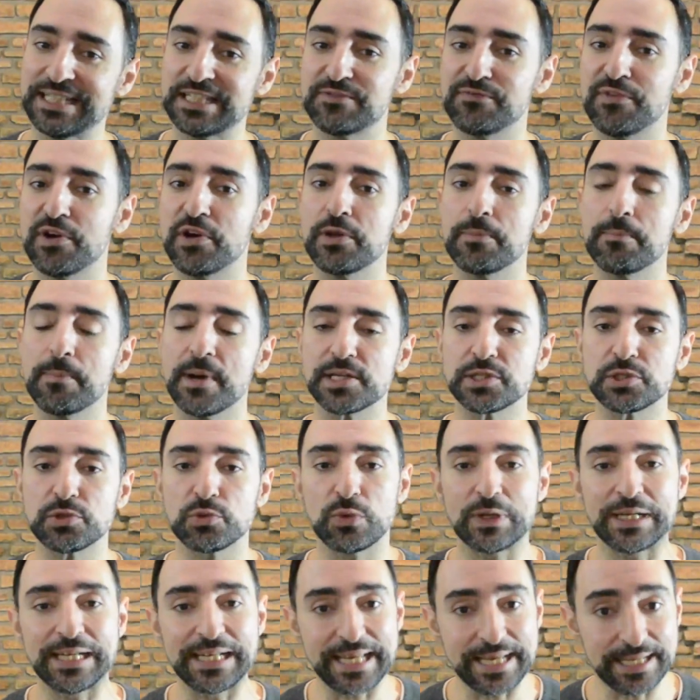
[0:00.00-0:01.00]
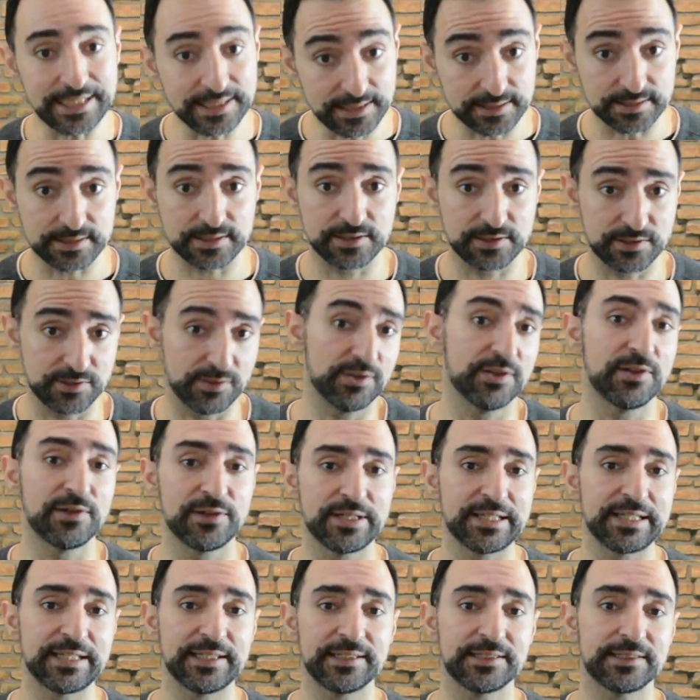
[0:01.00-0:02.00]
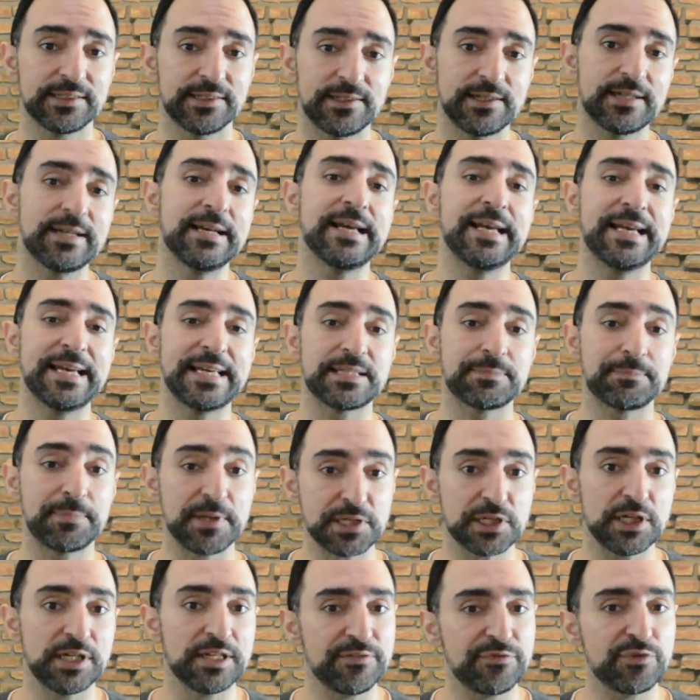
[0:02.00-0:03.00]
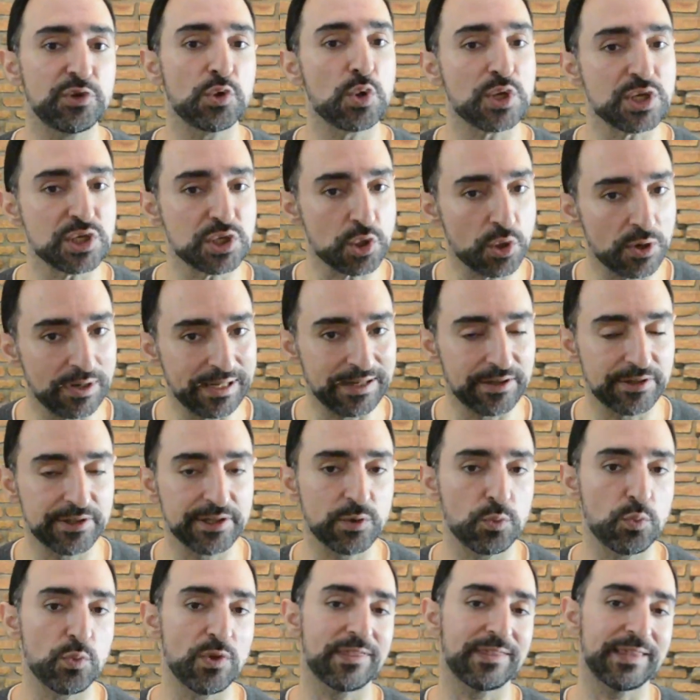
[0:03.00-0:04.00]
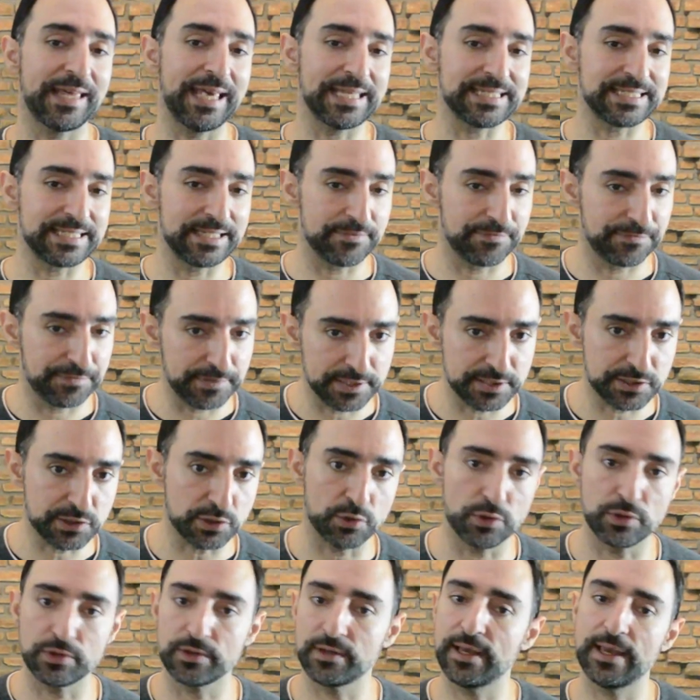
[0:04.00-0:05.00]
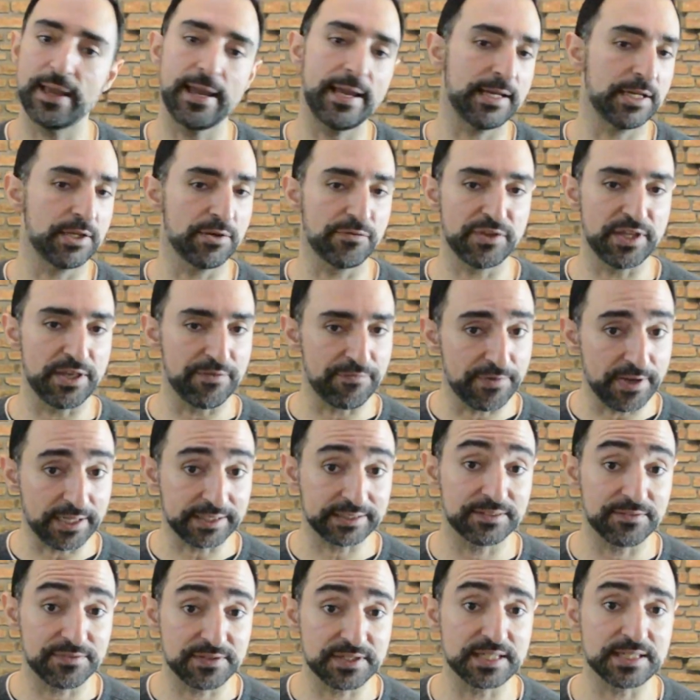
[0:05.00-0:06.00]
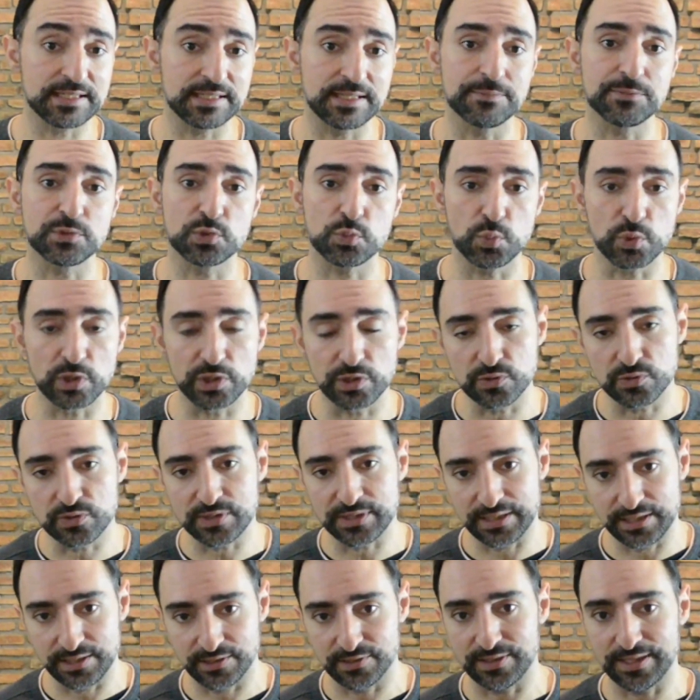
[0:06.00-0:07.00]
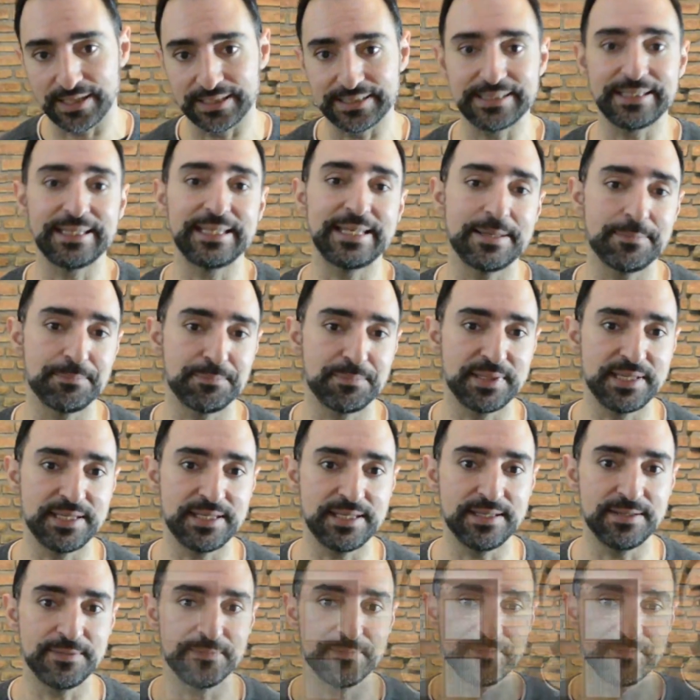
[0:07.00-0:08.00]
it's very much related to learning guitar, especially if you enjoy learning with SFS or any of the effective systems we use here at EMP.